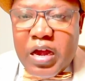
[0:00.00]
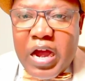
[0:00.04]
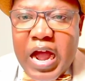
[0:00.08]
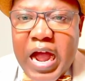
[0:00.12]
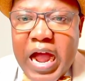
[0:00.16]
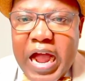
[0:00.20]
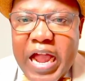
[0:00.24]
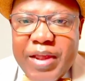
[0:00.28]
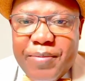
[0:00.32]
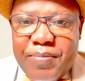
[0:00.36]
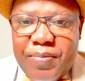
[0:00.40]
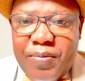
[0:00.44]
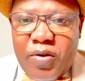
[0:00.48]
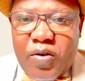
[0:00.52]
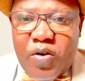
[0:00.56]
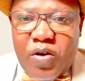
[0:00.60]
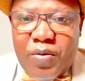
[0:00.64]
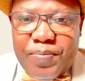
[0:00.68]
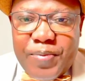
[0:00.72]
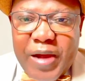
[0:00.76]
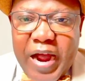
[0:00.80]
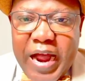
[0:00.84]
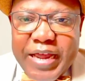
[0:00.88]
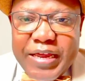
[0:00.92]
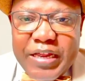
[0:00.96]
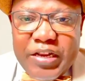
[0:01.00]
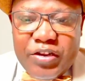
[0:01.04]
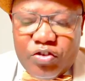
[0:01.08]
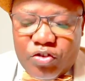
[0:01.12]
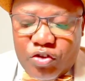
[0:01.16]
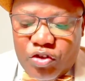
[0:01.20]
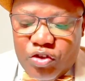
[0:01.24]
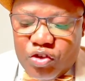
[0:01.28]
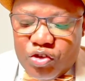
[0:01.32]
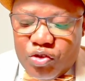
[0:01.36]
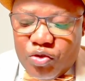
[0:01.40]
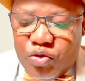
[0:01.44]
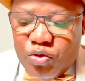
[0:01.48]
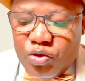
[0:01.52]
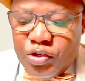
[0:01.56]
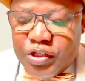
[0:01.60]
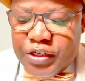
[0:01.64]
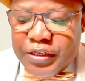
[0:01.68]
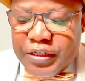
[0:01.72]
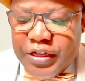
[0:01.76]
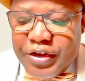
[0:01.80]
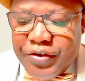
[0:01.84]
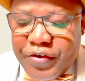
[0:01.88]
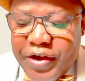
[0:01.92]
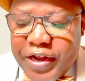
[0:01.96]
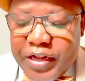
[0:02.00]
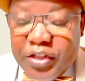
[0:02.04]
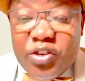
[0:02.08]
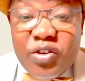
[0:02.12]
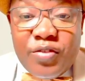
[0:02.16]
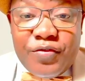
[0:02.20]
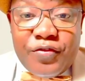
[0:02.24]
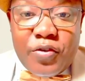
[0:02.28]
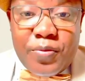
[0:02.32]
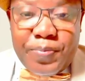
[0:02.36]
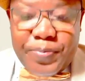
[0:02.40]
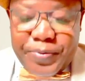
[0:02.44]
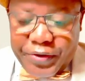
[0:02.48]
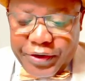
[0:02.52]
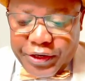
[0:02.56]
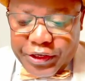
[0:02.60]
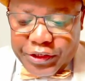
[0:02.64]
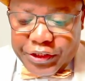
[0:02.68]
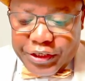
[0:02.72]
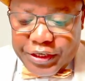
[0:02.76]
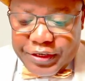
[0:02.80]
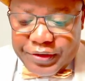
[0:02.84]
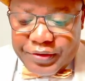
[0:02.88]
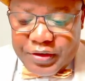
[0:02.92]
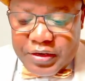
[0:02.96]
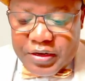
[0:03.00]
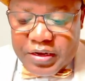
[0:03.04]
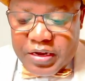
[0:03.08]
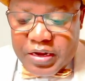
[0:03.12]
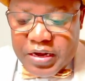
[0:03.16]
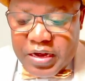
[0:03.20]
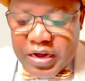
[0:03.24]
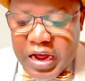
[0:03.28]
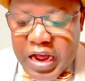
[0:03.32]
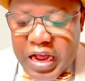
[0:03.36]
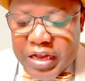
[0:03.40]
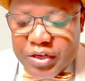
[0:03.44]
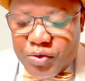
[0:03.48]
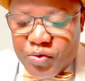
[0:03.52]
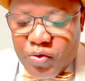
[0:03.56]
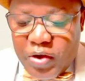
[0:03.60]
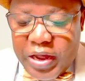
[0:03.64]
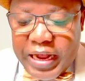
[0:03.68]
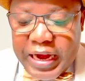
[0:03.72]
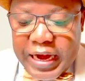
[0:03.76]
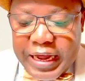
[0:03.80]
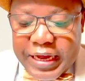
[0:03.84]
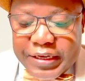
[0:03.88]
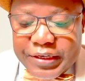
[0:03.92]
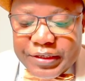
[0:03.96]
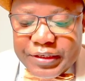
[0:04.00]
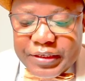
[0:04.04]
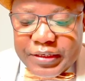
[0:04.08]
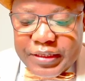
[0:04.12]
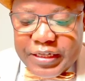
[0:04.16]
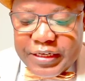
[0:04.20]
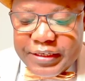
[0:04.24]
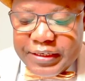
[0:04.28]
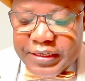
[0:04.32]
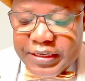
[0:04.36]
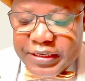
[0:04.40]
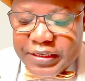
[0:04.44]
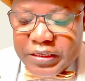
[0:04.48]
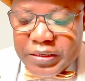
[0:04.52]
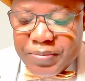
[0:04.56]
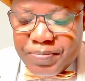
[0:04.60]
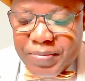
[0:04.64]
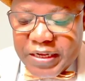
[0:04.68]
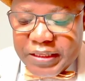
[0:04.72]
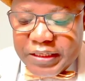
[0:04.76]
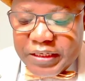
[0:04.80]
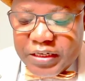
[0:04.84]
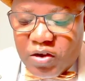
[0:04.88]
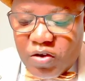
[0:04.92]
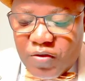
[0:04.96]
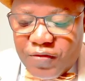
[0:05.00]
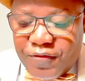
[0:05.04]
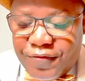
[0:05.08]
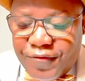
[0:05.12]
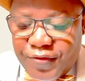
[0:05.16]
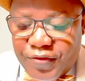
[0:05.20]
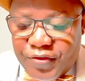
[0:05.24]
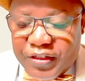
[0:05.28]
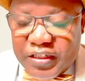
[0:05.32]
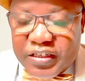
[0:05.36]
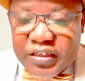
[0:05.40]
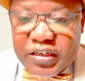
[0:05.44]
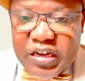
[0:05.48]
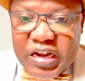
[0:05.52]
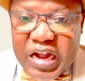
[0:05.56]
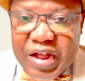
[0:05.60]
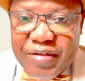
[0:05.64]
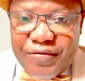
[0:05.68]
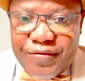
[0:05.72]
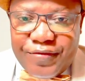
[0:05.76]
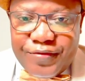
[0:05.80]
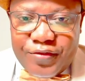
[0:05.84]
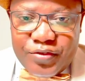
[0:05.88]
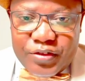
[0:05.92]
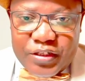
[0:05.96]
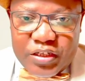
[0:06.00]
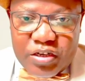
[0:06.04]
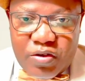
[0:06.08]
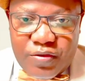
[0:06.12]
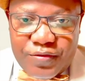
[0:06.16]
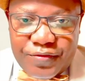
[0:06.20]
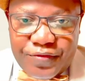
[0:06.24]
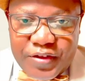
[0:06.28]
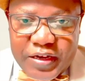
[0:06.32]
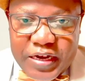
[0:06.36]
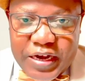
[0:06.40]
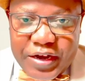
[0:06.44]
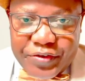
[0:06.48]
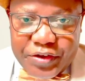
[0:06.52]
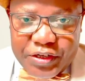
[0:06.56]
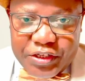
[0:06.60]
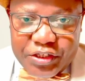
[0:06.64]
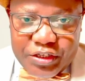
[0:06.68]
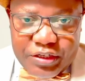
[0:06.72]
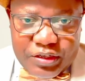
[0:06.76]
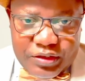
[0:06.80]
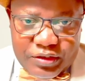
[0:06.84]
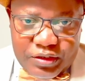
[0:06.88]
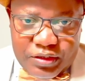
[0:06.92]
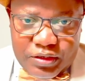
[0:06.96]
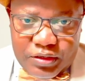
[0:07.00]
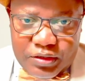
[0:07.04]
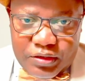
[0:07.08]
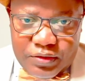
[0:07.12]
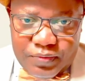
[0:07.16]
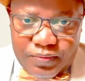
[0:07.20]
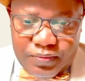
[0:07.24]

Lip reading: I introduce the rate of operation as well as the systematic comfort configurations.